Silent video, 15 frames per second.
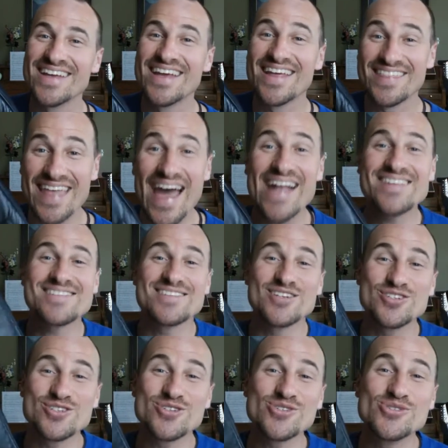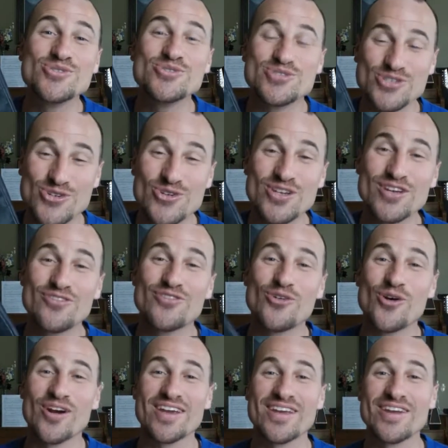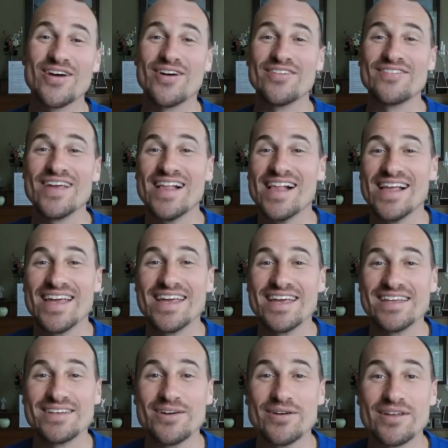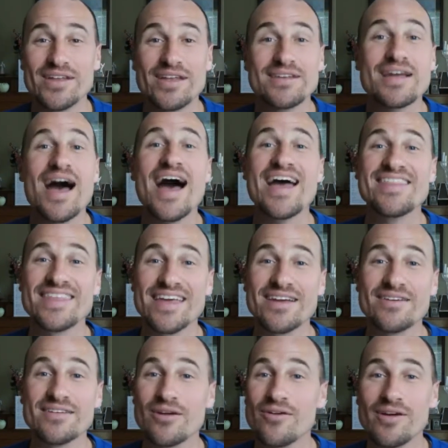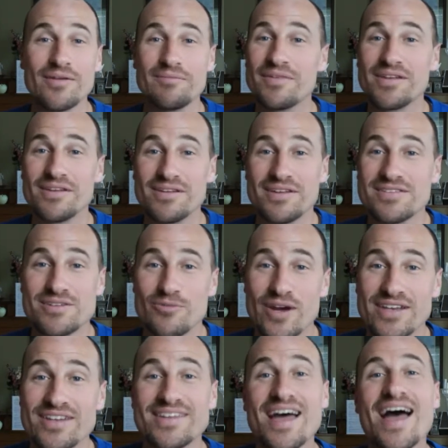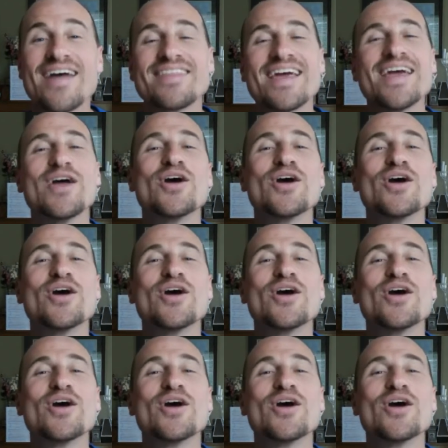That's the true tuning fork. You know, tithing, you know, is it right to tithe?